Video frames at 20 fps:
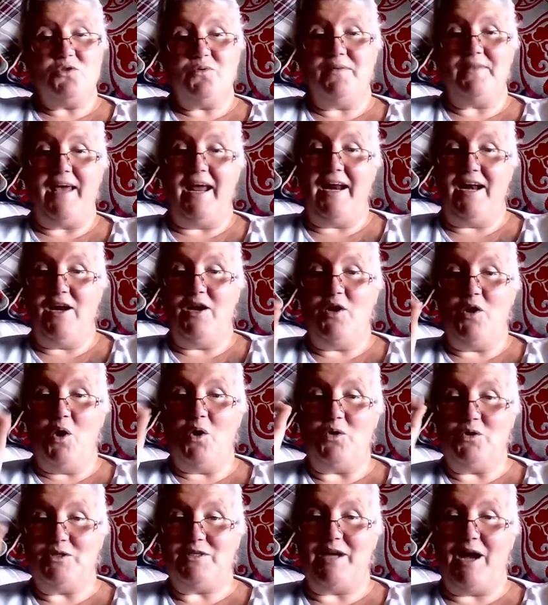with a
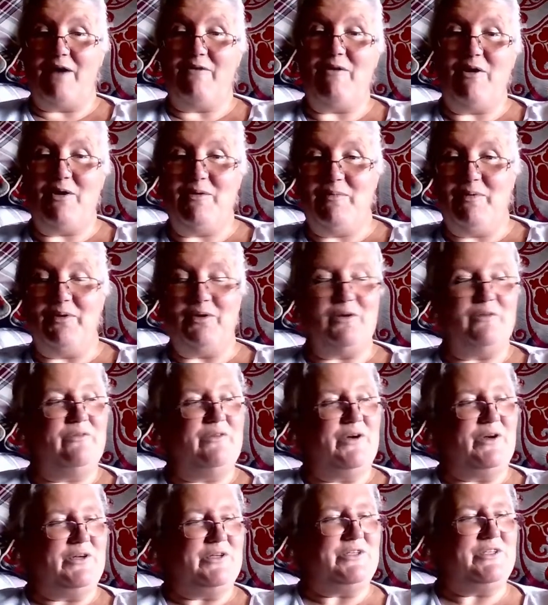non-tarot book
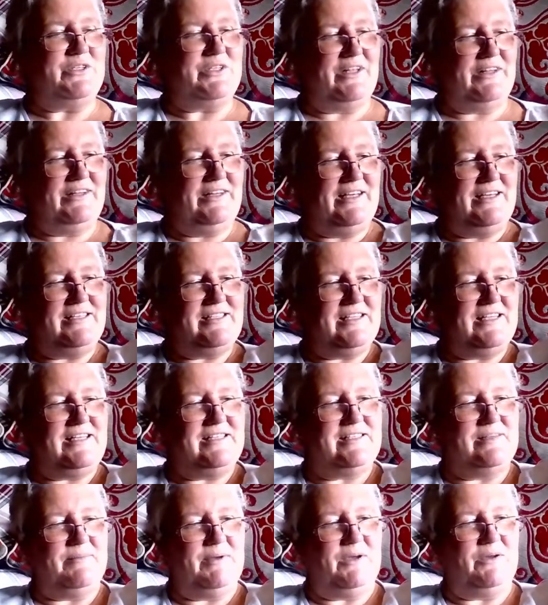first. This is
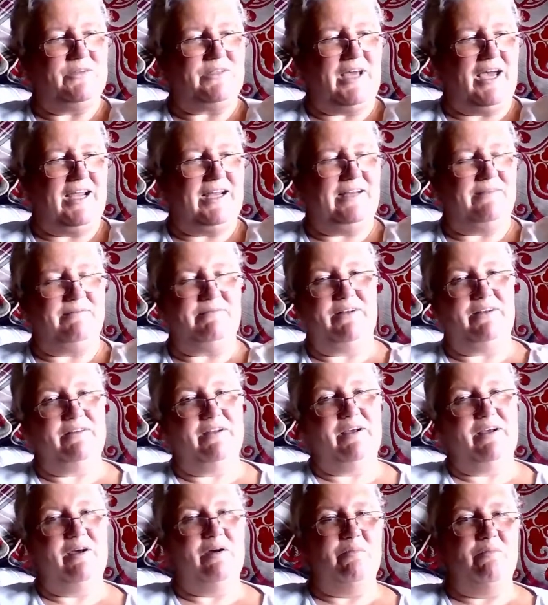something because I
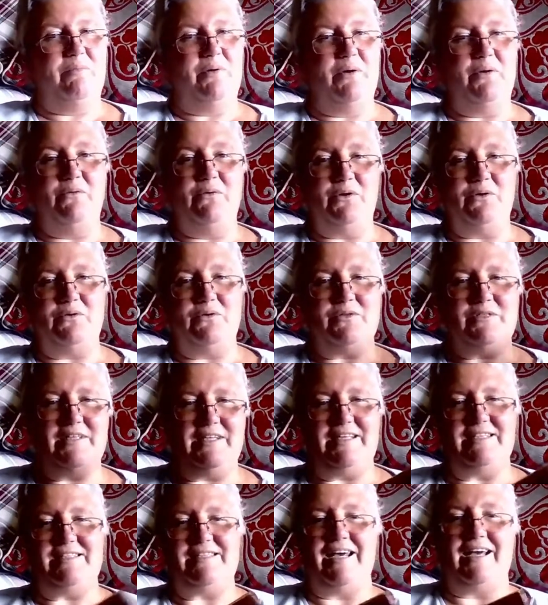peruse
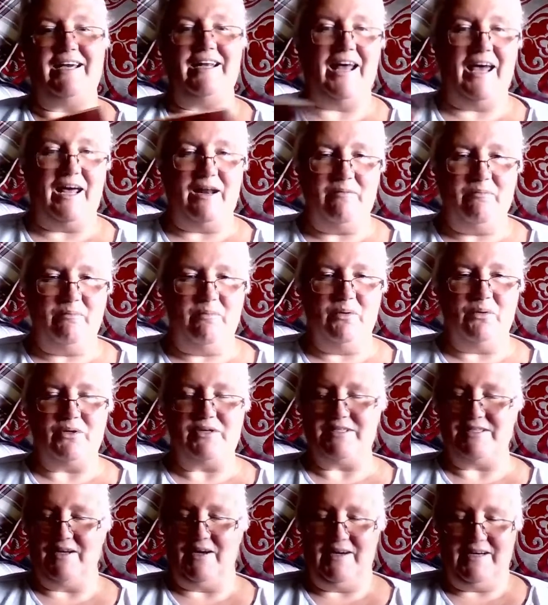the second-hand book
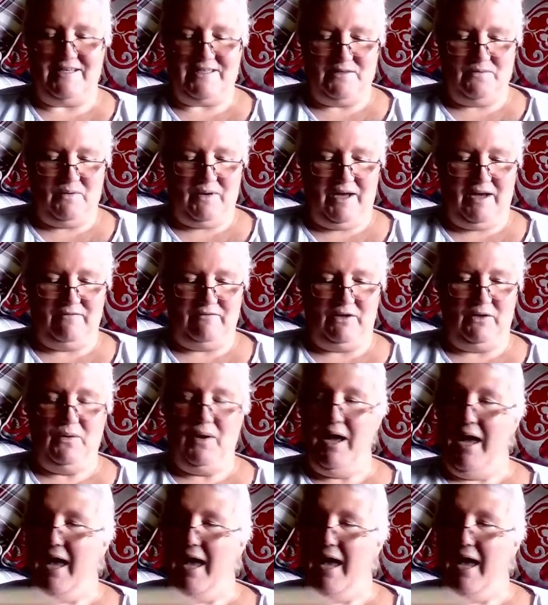sites and what have you.